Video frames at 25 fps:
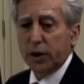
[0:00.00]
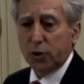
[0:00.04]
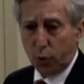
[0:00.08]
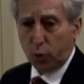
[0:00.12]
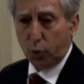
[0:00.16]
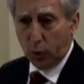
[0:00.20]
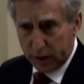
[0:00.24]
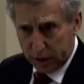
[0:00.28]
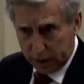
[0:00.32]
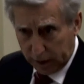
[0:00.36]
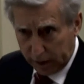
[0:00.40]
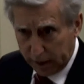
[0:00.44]

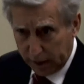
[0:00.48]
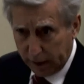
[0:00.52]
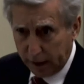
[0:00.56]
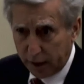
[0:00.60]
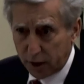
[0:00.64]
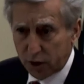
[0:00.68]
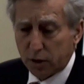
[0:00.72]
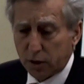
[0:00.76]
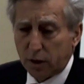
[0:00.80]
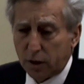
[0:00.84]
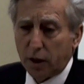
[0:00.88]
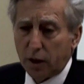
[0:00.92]
which once
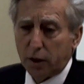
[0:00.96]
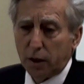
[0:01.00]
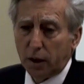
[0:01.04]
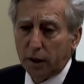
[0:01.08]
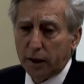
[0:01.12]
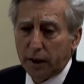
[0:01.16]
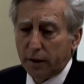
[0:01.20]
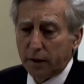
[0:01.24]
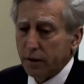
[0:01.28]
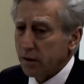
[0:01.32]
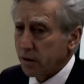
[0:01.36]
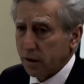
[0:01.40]
again is
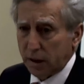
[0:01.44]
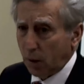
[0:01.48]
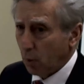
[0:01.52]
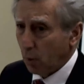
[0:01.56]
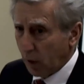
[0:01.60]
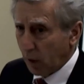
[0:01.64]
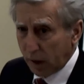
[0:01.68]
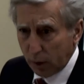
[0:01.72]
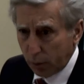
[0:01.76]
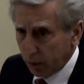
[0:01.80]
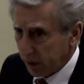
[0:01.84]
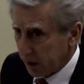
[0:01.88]
calculated the
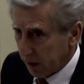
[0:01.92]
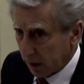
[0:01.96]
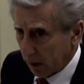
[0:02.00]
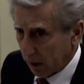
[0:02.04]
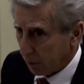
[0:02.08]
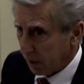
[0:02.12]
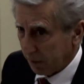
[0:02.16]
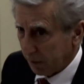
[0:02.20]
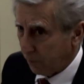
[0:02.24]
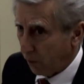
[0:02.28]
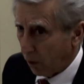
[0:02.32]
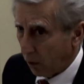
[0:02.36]
same way we
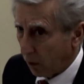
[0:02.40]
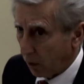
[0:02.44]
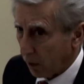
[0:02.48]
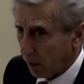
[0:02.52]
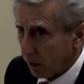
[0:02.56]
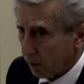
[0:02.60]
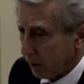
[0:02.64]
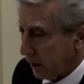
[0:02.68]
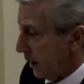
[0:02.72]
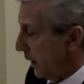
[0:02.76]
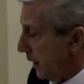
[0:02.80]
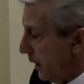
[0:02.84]
did
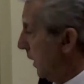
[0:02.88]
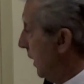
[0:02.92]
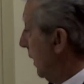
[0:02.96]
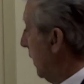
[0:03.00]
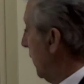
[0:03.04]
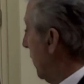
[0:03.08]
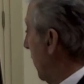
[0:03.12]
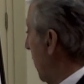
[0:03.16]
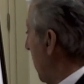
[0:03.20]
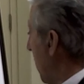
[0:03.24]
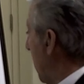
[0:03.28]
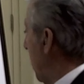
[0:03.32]
before,
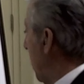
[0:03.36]
okay,